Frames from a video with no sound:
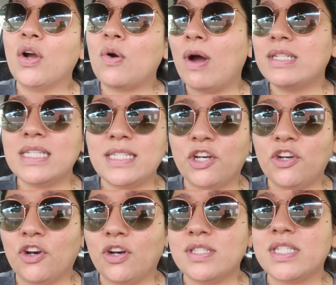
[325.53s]
go out to
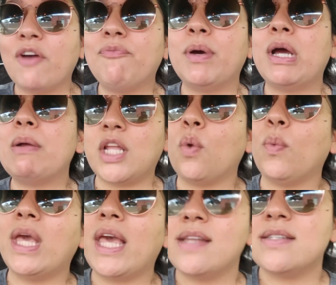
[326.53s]
dinner and stuff, but their
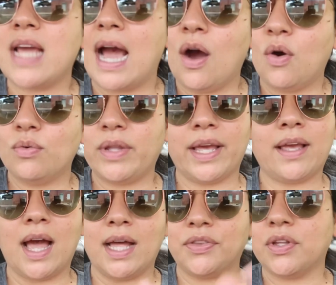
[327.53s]
weekend out
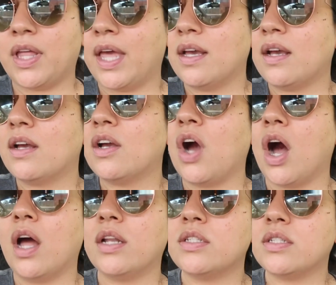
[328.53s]
like at the lake
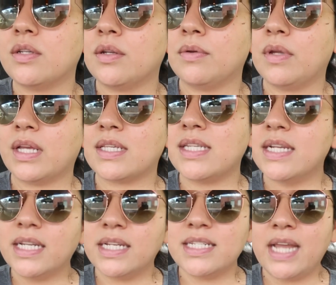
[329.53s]
got
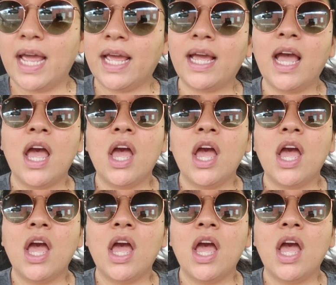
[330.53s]
extended a day,